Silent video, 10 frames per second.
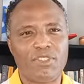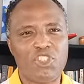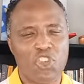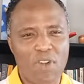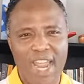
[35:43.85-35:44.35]

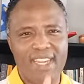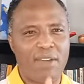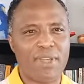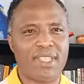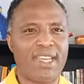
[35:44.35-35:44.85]
Zoraida
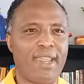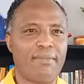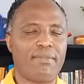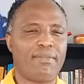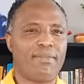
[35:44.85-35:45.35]
was her name.
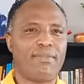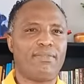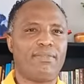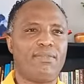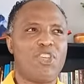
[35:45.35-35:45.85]

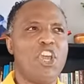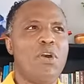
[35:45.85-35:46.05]
You